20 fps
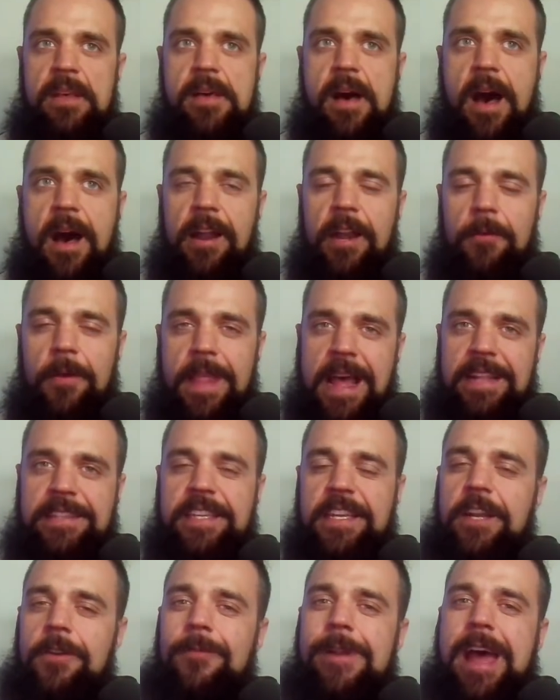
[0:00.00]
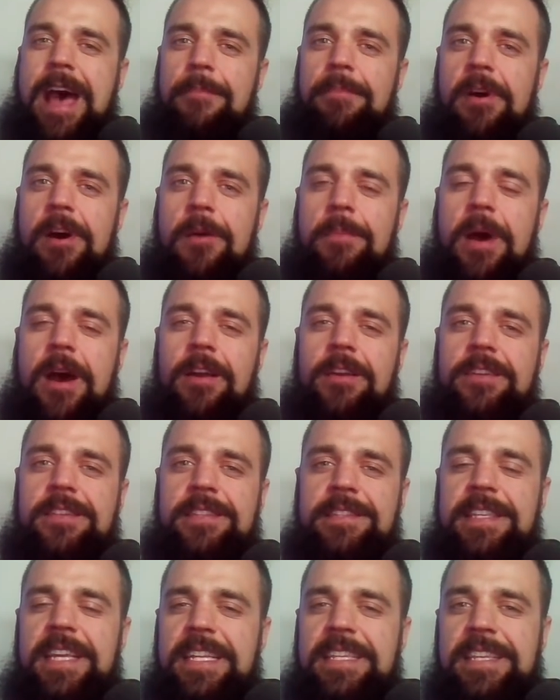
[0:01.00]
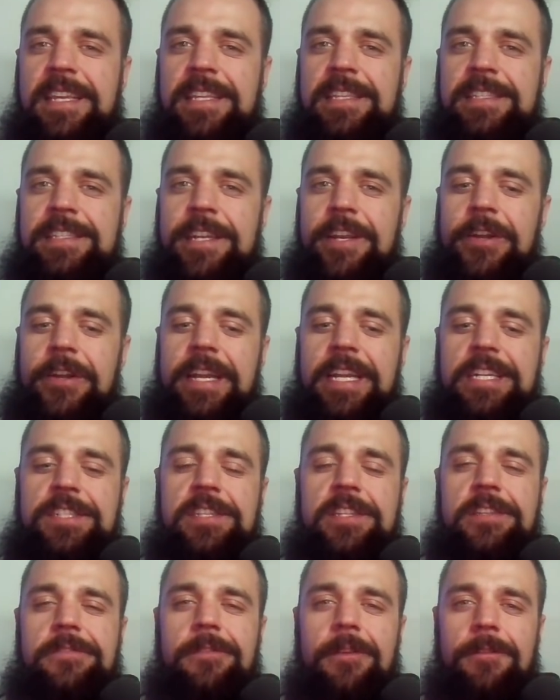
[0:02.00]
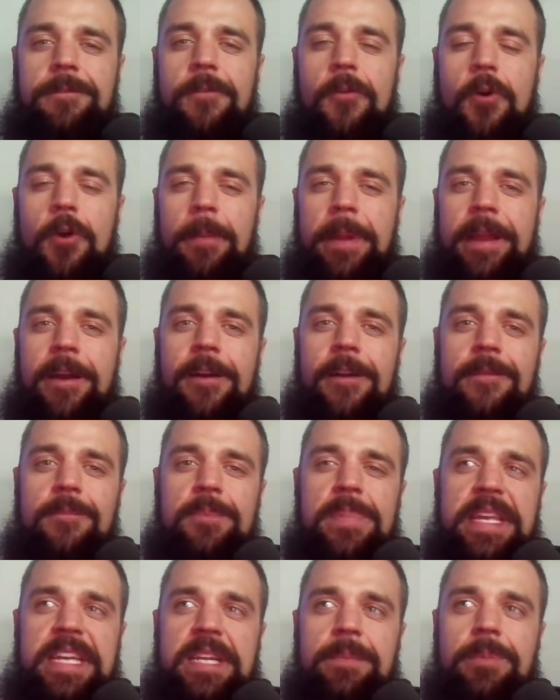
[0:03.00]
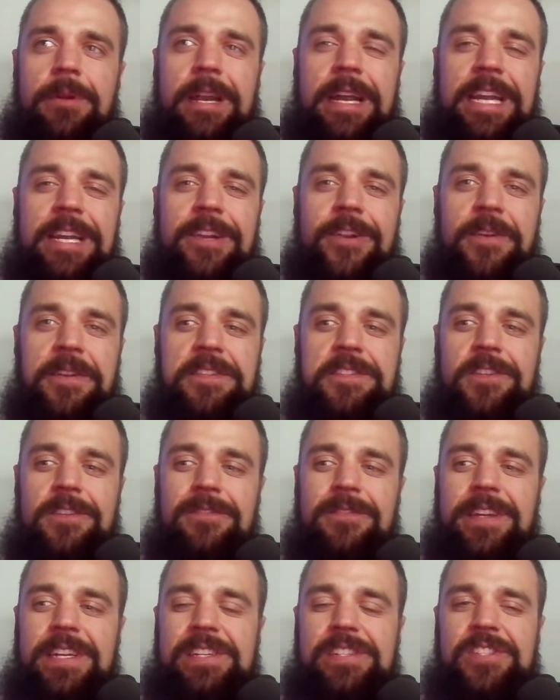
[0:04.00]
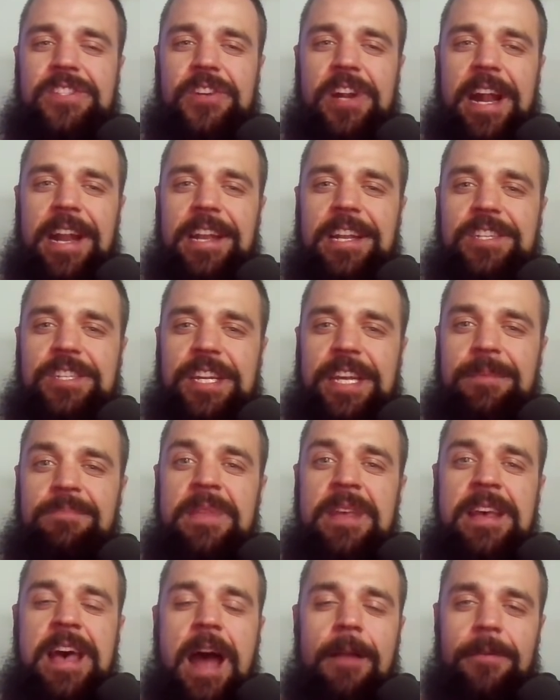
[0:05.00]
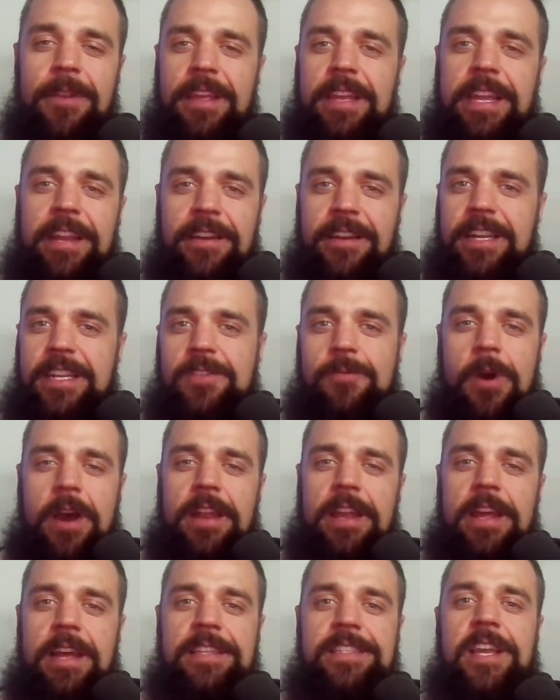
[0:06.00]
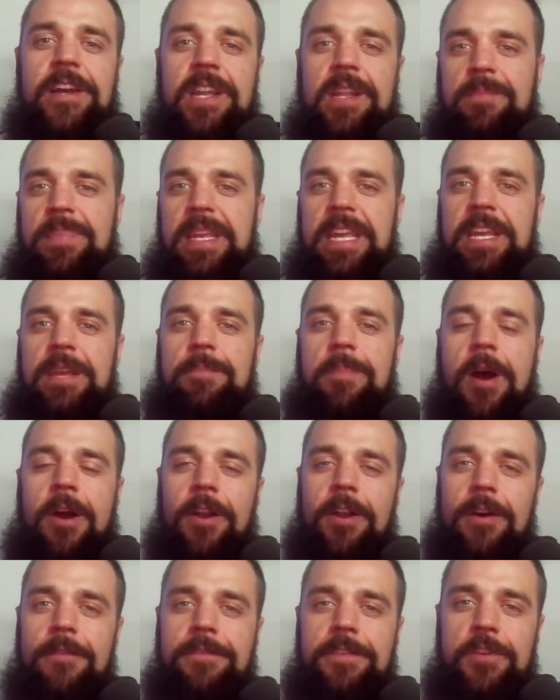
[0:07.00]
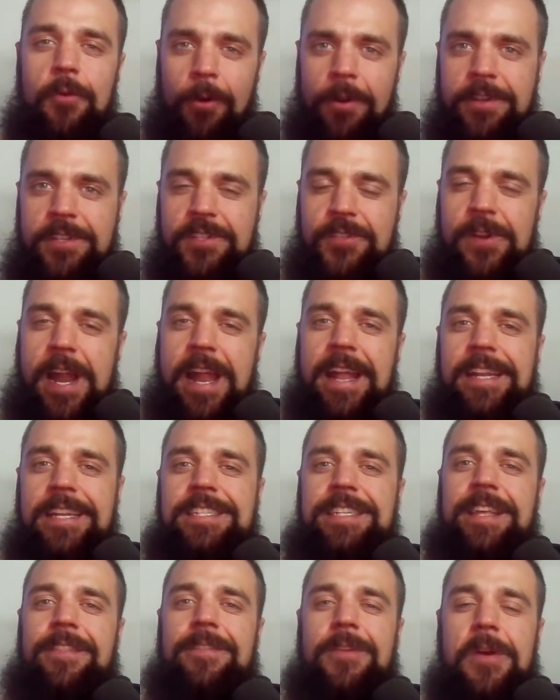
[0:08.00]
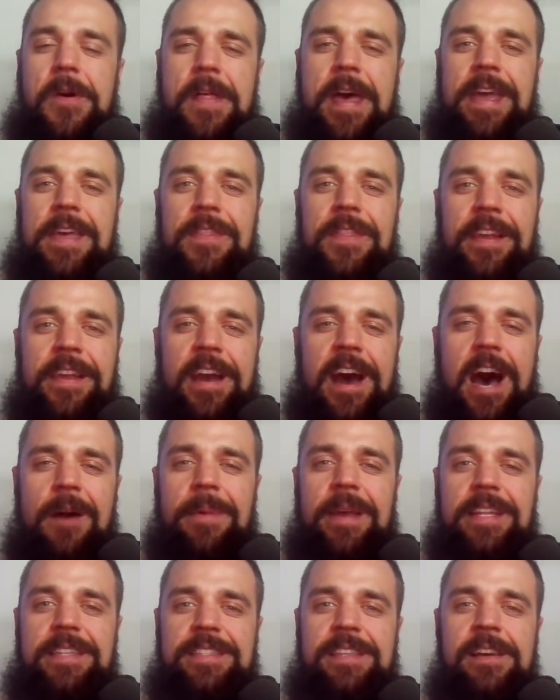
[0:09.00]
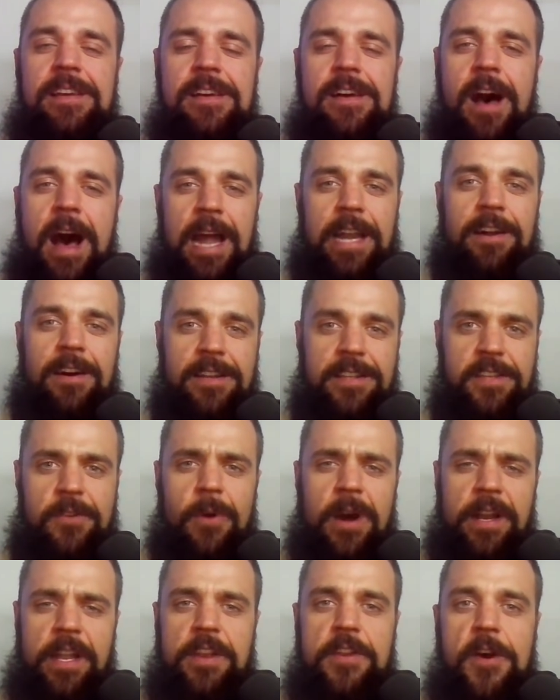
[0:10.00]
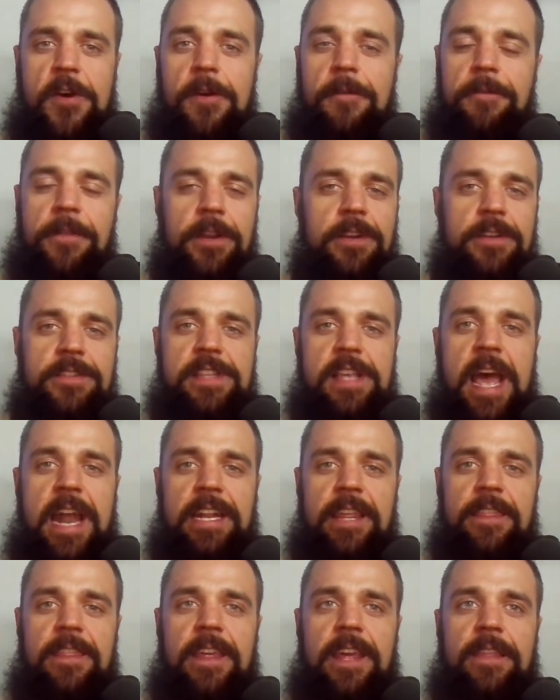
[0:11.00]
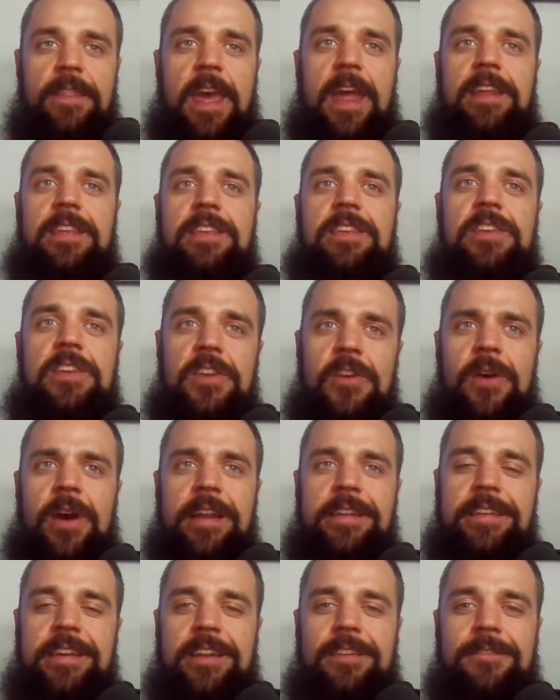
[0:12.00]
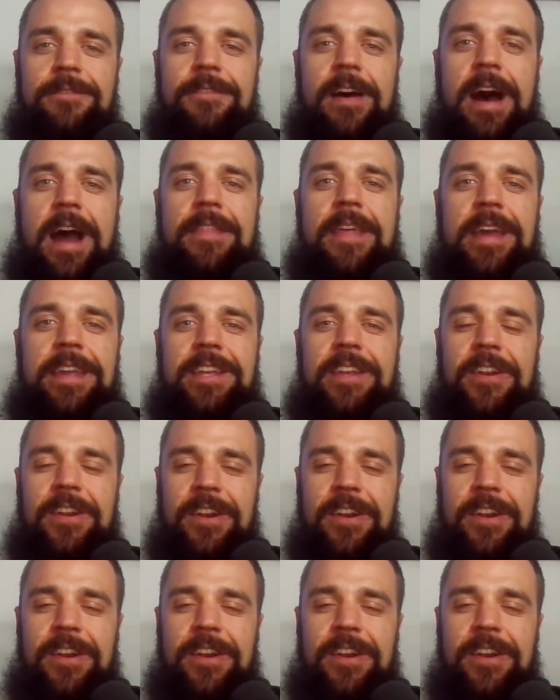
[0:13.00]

All right, well, that's going to wrap up our 6 considerations for forming our big brain Crystal Vale strategy. I'm really curious what is going to be part of your strategy. Throw that in the comments. I'd also want to know if there's anything that you identify that you're